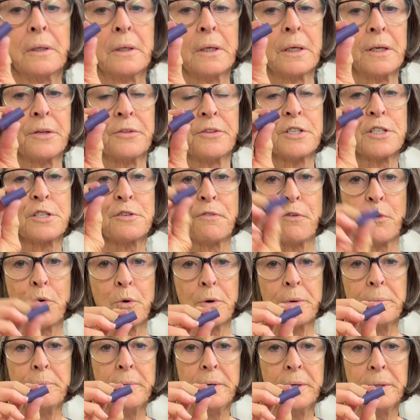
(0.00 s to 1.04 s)
in this
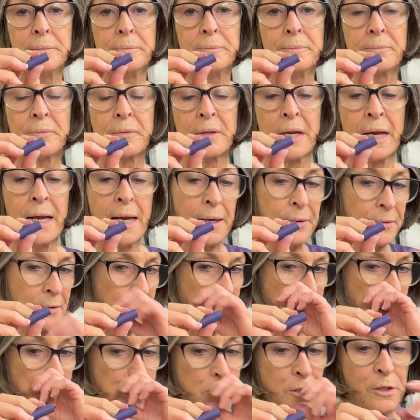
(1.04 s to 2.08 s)
form, mm -hmm. and
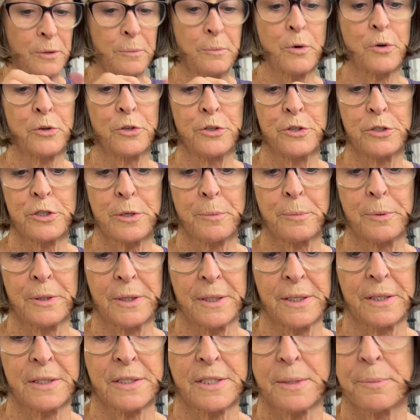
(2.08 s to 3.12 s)
they're actually more
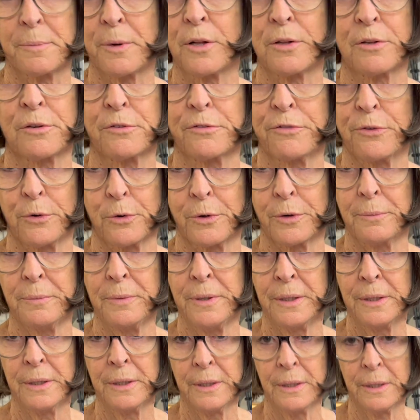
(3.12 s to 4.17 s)
usable in a smaller
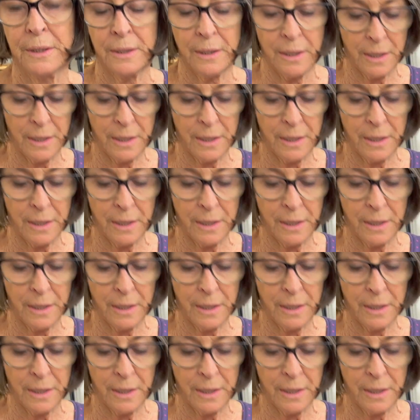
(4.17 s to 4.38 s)
form. Okay.